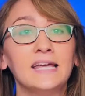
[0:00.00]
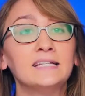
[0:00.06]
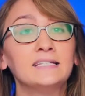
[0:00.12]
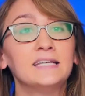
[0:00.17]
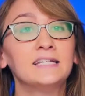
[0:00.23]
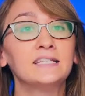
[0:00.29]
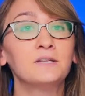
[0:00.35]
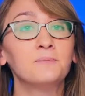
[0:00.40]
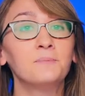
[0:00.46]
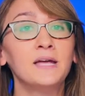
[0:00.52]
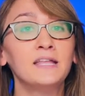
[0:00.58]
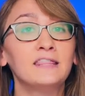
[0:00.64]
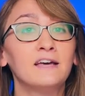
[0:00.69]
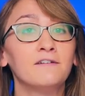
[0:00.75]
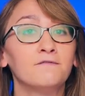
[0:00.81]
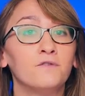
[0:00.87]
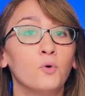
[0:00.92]
They
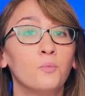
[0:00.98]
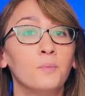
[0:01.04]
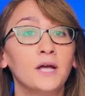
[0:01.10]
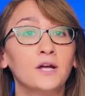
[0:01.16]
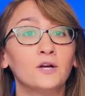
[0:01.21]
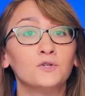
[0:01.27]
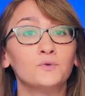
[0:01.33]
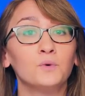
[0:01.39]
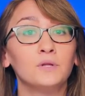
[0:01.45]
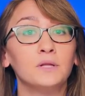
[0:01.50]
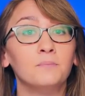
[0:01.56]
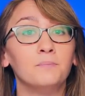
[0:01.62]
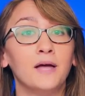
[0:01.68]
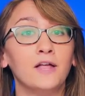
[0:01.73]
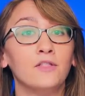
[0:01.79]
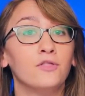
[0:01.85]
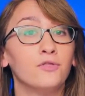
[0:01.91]
anticipate that phone makers will
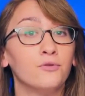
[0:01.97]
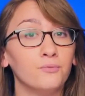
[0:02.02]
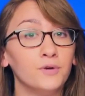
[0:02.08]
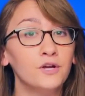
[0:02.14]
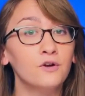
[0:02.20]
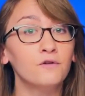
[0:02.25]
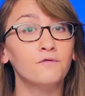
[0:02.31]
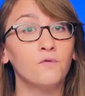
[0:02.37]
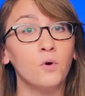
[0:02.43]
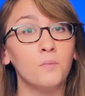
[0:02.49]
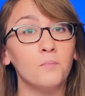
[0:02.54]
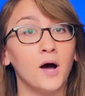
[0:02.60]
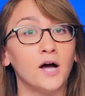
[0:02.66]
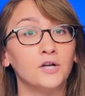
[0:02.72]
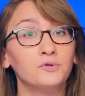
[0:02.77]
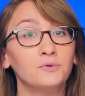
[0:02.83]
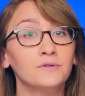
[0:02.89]
embed 3 or 4
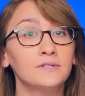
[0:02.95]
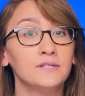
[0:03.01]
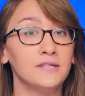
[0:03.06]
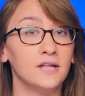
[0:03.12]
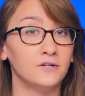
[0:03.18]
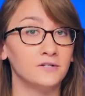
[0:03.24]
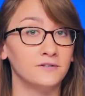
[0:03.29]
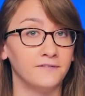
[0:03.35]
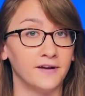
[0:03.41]
modules in their